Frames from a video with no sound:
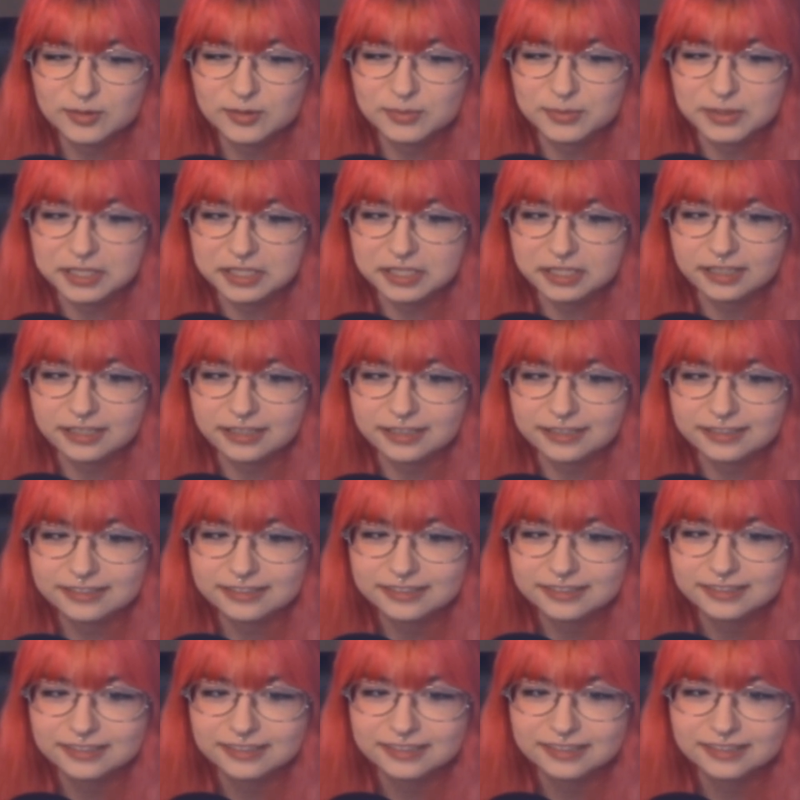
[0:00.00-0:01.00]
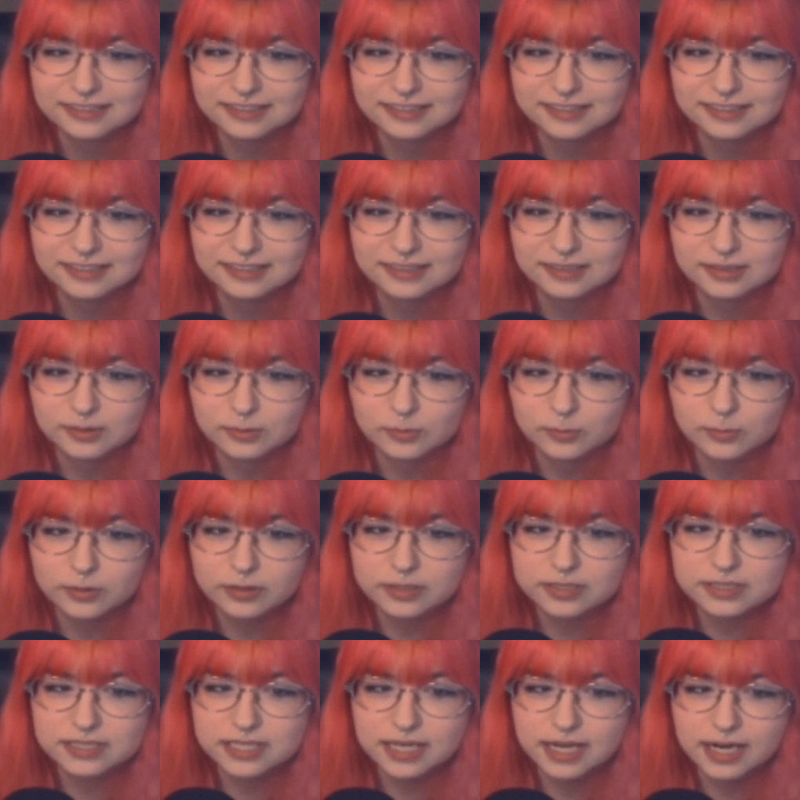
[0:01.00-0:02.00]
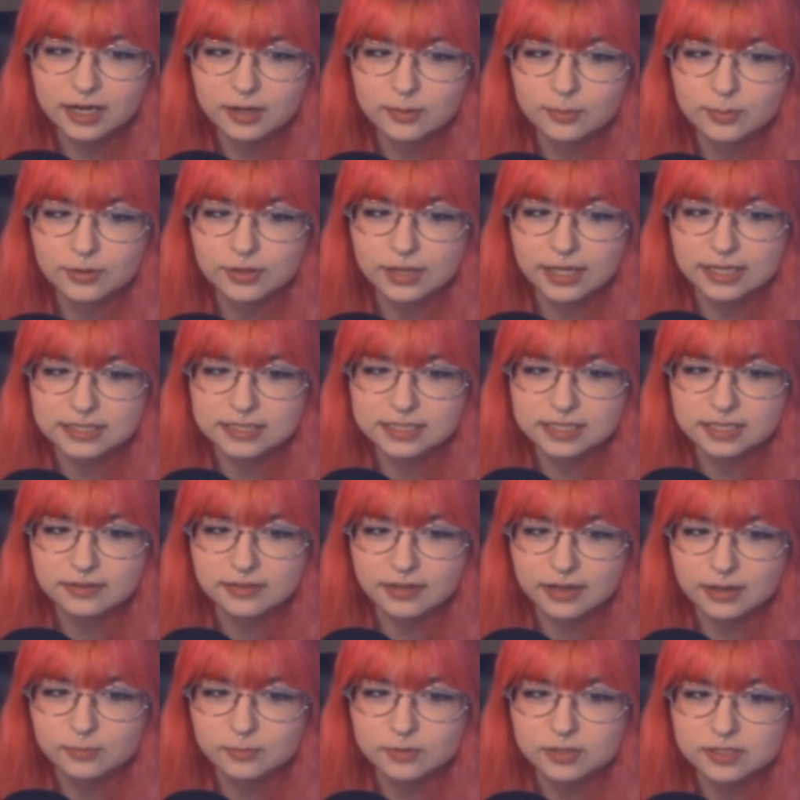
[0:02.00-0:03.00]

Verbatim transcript: God. What a terrible idea that was.